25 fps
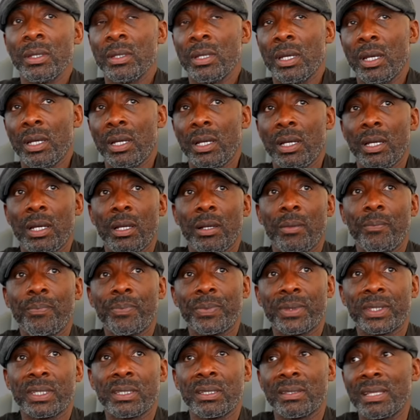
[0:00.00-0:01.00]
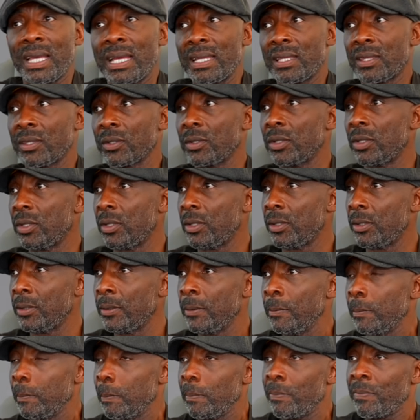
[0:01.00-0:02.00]
because um, I thought
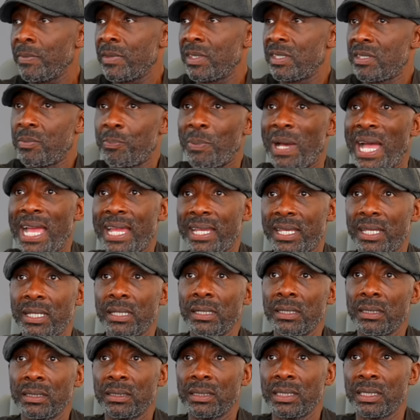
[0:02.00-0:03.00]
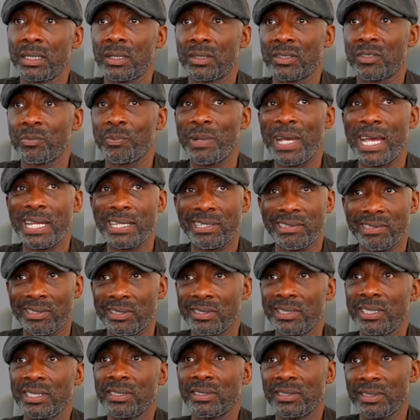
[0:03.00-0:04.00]
Spider, you know, Spider is
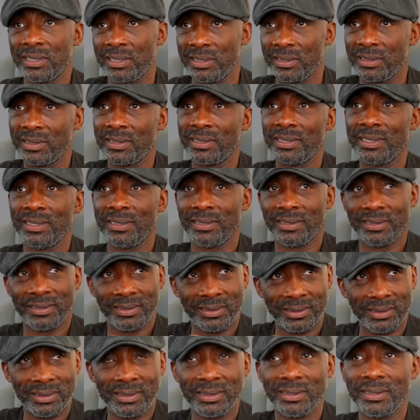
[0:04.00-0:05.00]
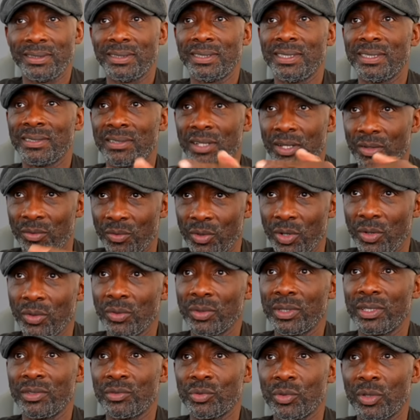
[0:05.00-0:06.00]
is is is on a
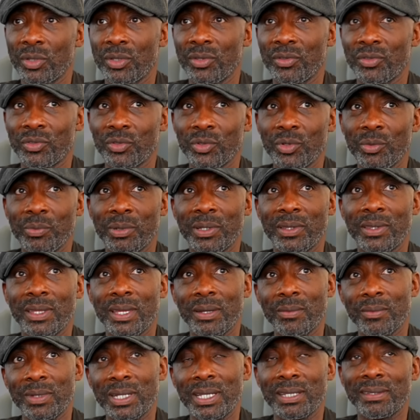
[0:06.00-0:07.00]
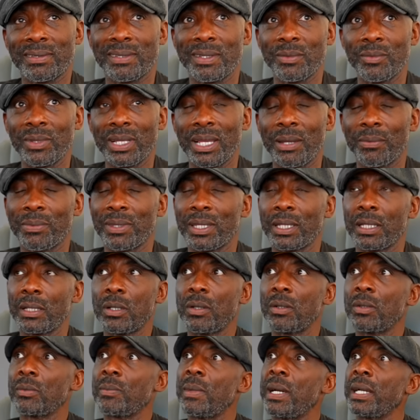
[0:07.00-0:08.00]
roll, he's rolling through. But then when I seen Willie, I'm thinking,
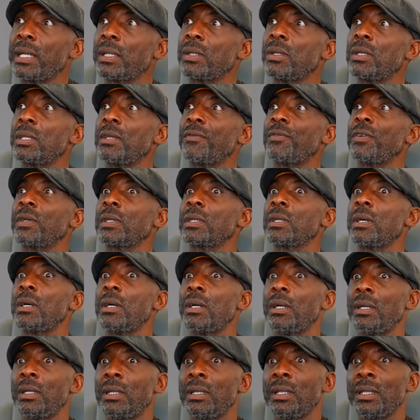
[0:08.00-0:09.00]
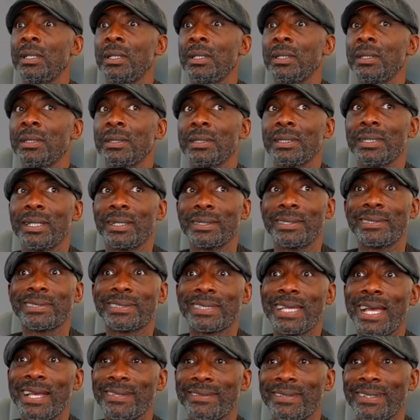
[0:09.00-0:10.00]
oh my God, I forgot, you know, this
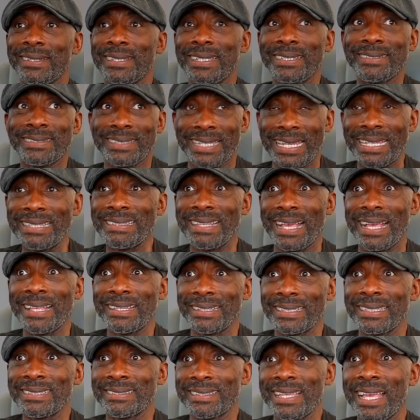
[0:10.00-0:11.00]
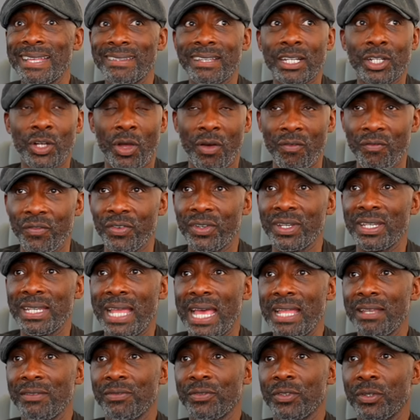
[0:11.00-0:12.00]
guy's he's, he's a, this guy's a confident
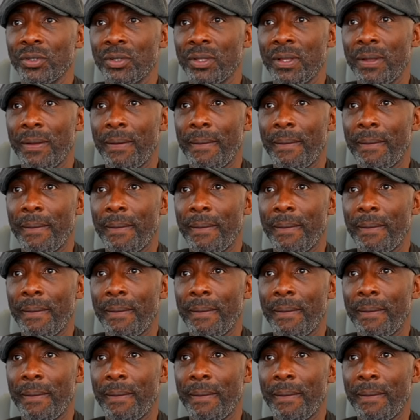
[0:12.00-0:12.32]
handful.